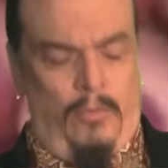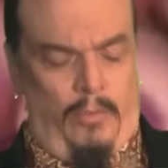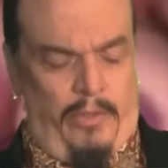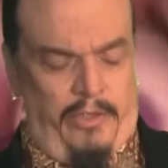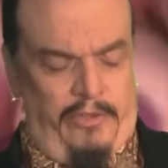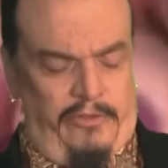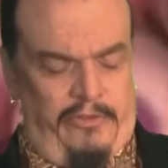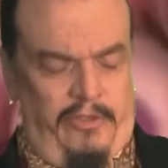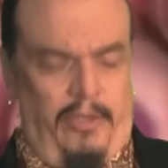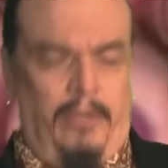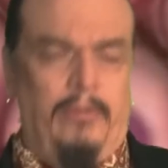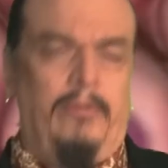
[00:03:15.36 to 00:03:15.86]

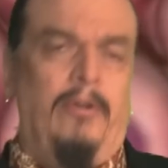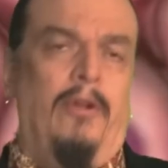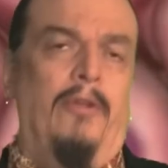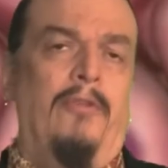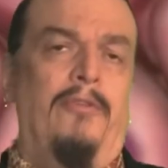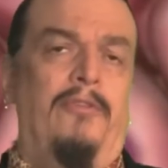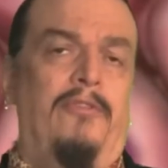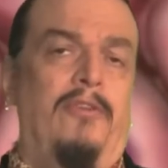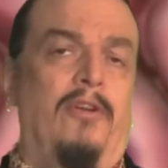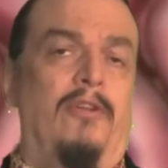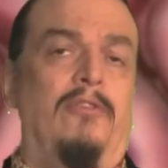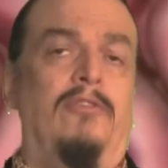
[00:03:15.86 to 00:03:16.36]
When cell
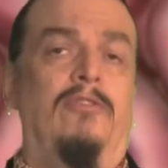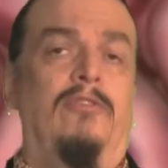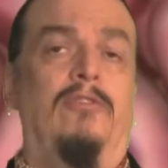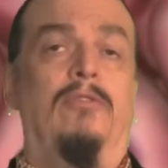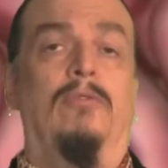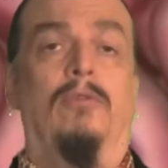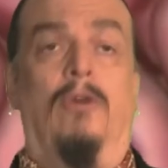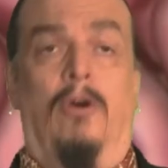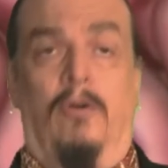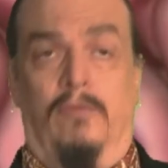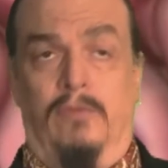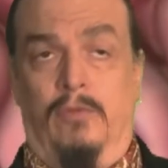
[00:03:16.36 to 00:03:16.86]
growth starts
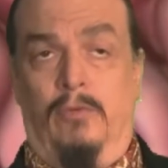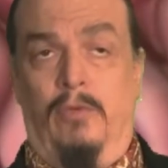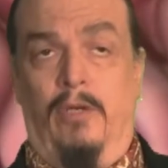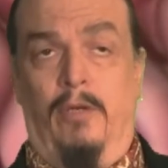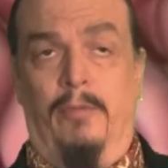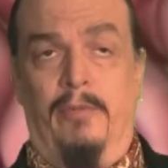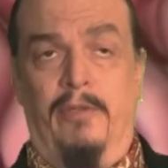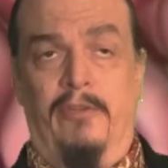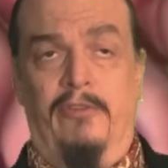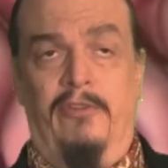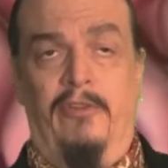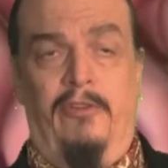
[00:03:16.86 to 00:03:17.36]
to
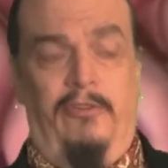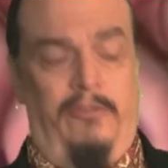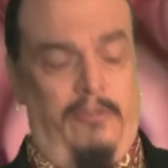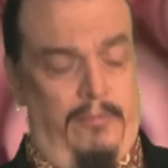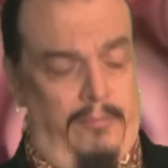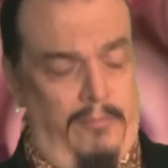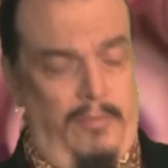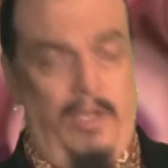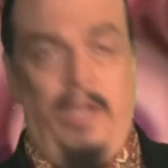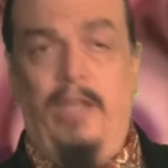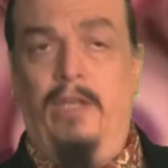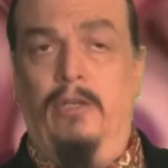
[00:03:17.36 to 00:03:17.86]
overwhelm the
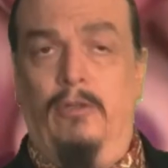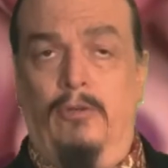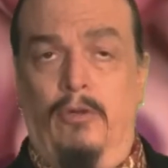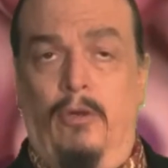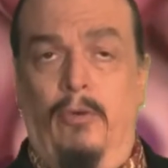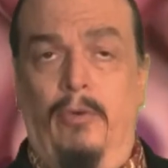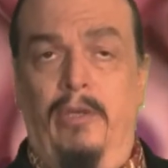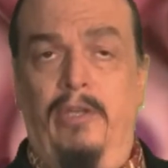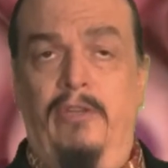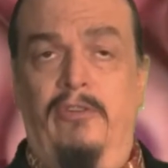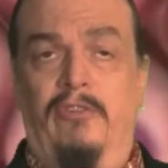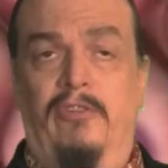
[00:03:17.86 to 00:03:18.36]
system, a
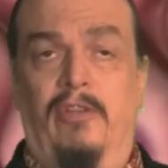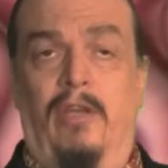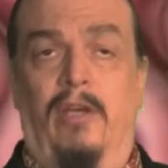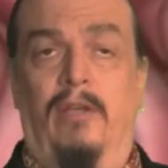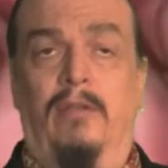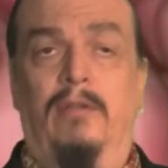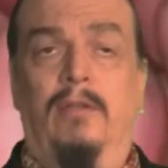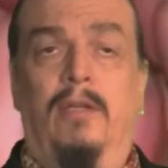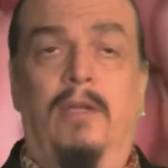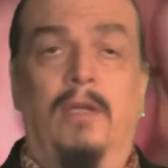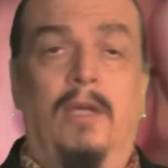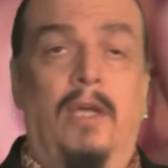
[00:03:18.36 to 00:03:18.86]
growing
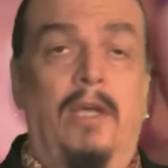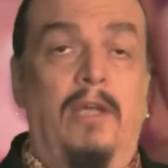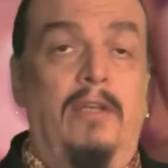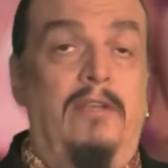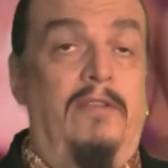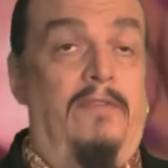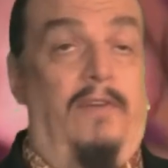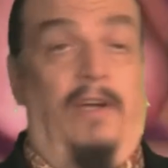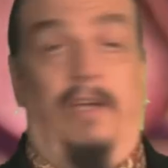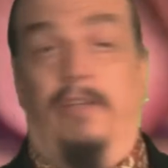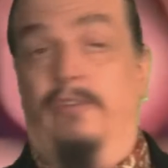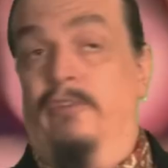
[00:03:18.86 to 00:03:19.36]
cell
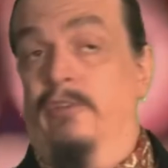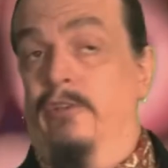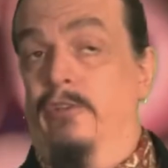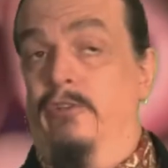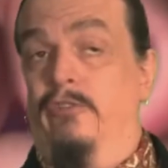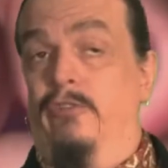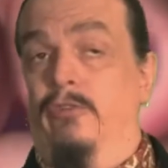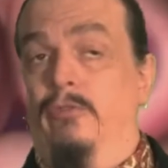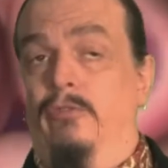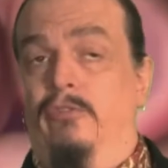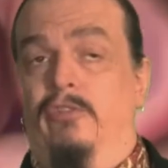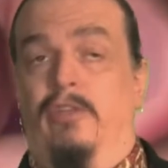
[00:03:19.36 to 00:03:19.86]
divides into
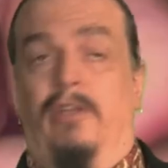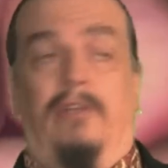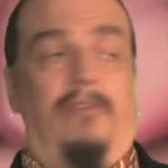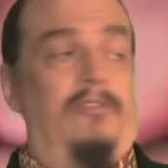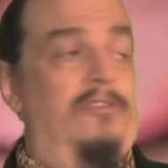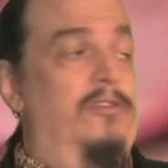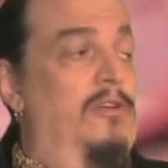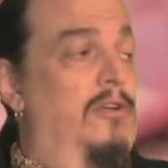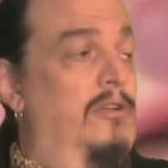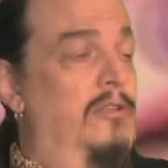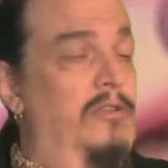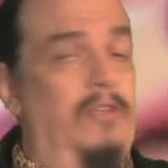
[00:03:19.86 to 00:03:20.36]
two
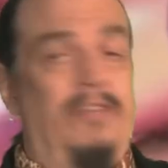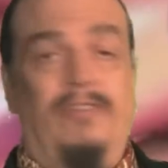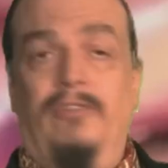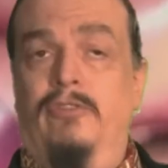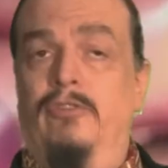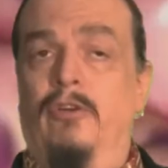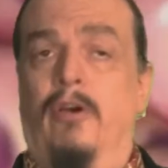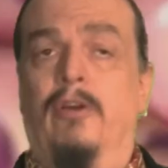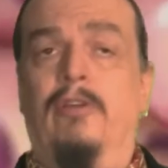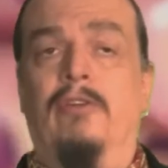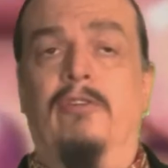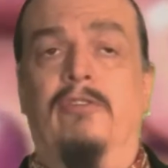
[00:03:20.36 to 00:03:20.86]
cells called
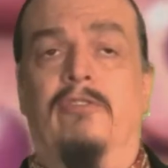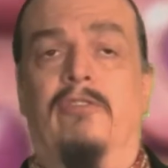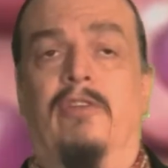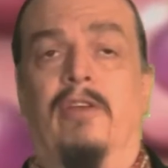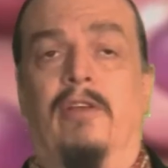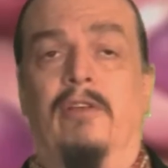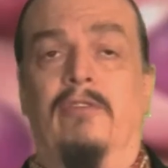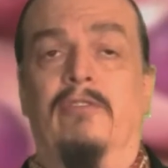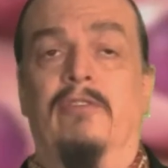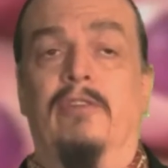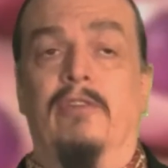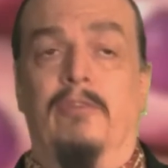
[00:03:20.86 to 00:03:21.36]
daughter
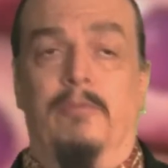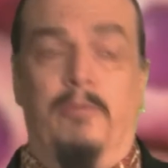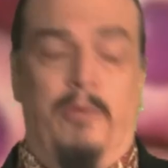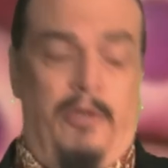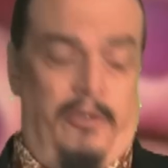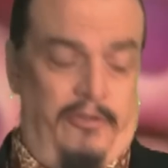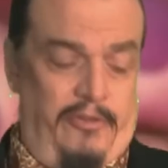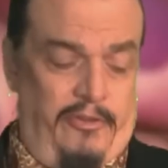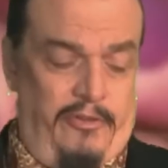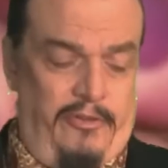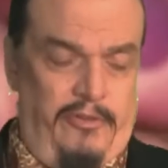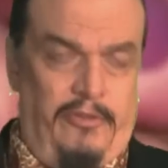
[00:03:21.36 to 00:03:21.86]
cells, and this
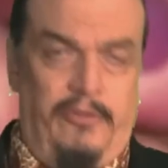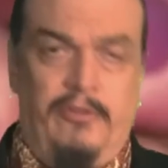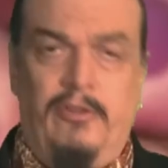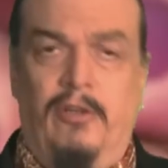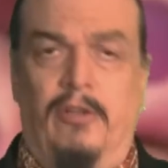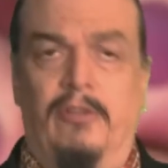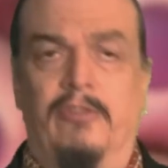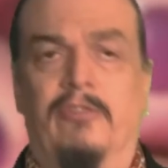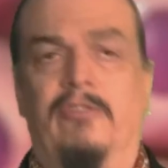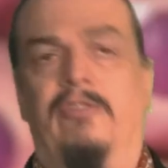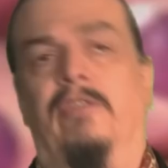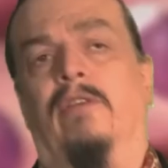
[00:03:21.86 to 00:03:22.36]
process is
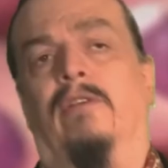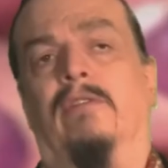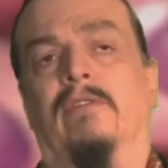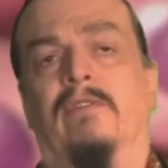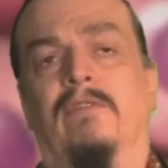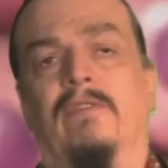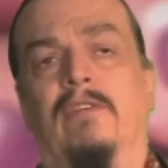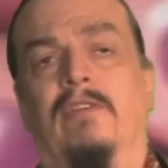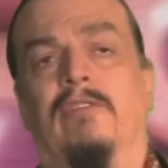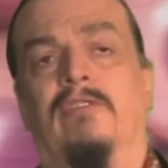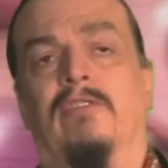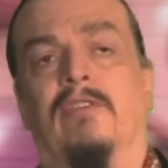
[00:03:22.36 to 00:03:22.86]
called cell
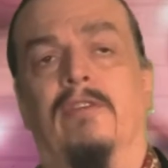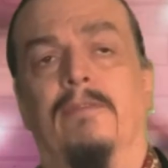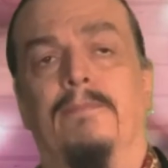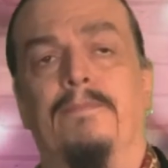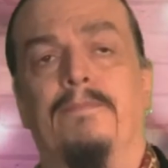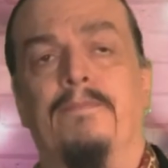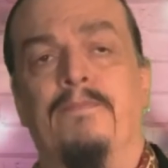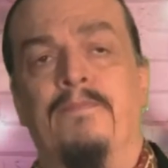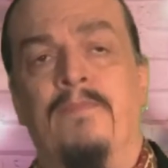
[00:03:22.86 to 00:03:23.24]
division.